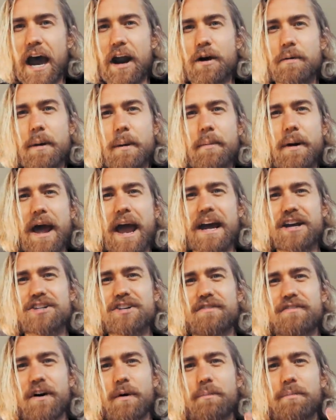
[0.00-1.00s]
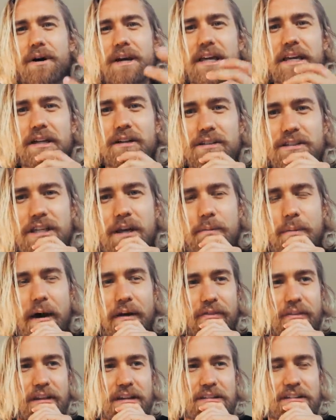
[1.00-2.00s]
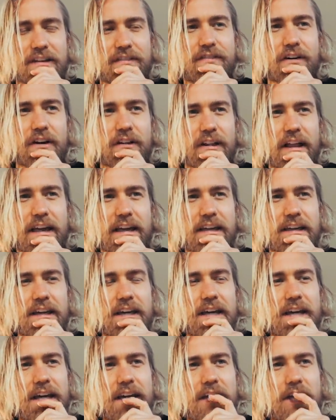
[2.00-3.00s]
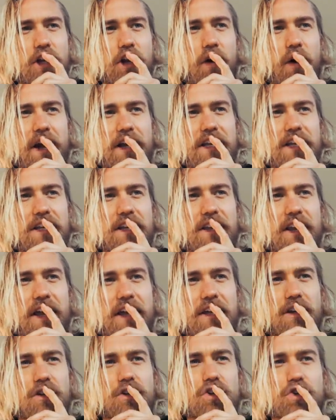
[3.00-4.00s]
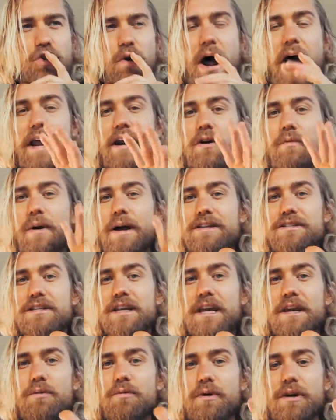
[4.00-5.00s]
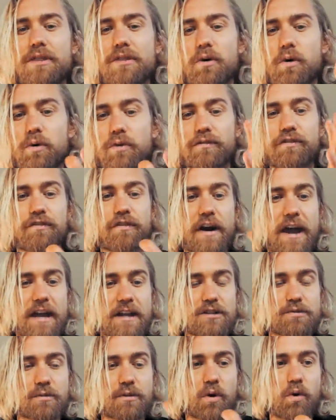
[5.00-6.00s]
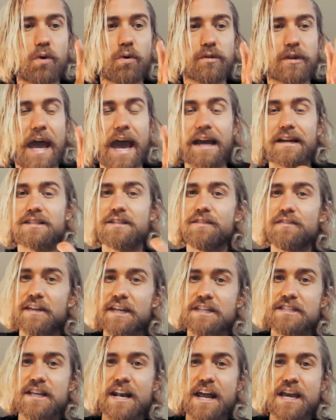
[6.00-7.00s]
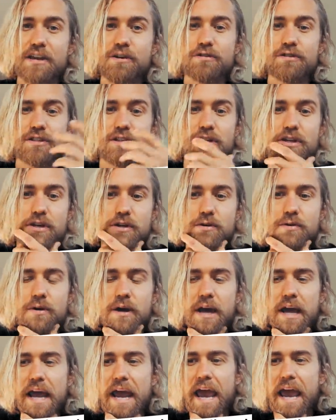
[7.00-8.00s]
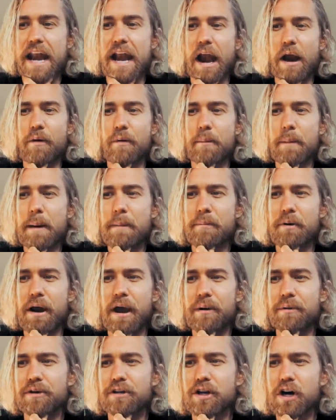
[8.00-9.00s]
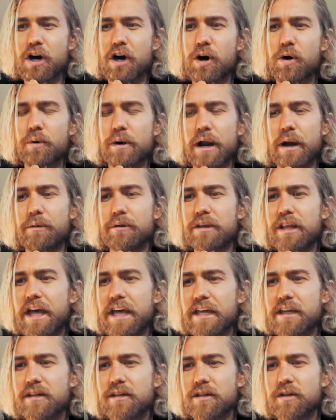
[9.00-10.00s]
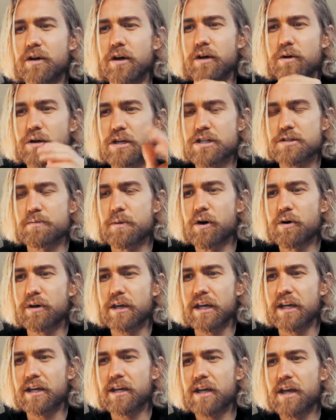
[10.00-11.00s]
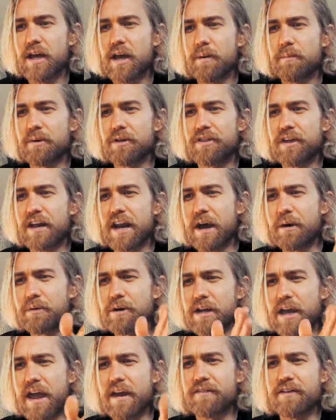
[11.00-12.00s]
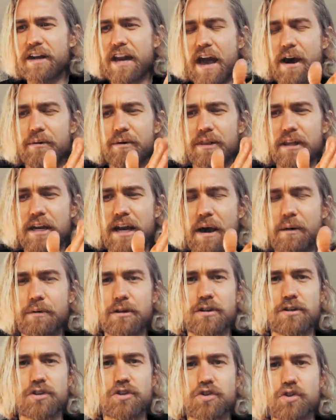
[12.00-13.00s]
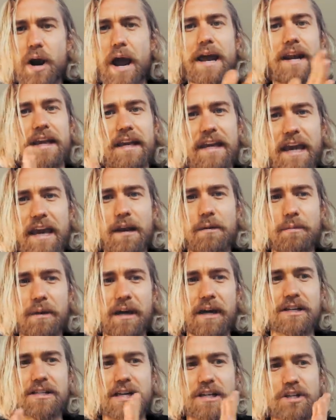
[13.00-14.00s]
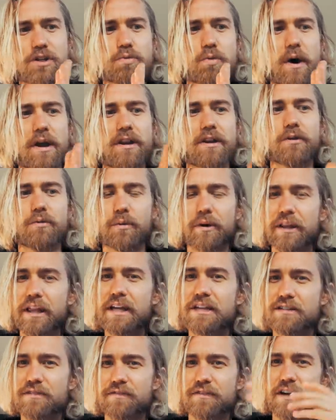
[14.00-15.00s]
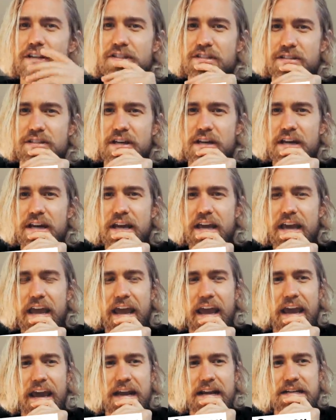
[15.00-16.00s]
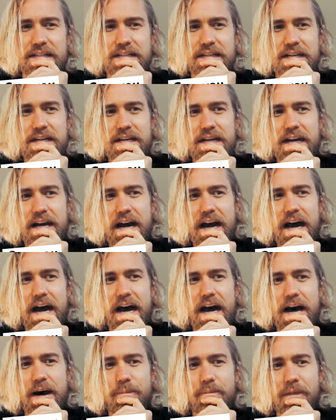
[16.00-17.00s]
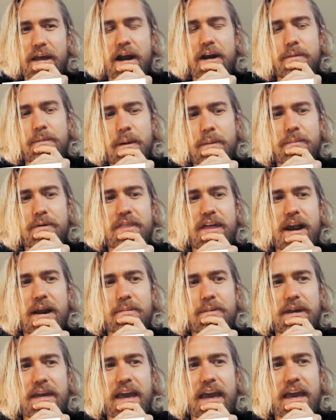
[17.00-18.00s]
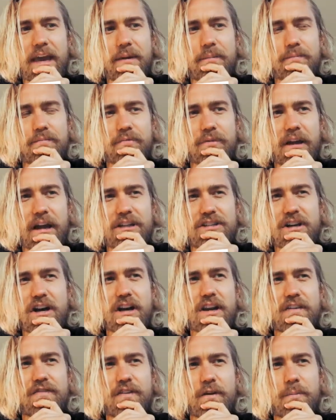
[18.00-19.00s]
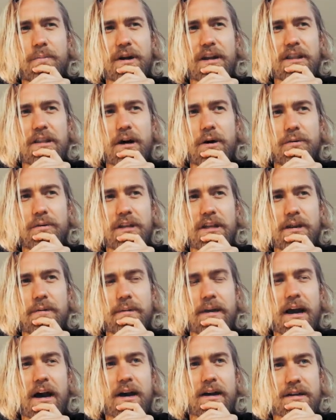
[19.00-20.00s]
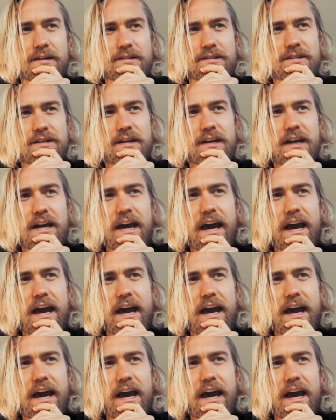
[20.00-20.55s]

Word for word: I remember I actually felt pretty guilty about this. I felt like, you know, I need to like try to resonate with old friends, with old activities that I used to do. And I remember I would go and I would like, you know, I quit smoking, but then I would, every now and then I would try it again because I just wanted to relate to friends. And I remember that I started to feel pretty lonely, to be honest.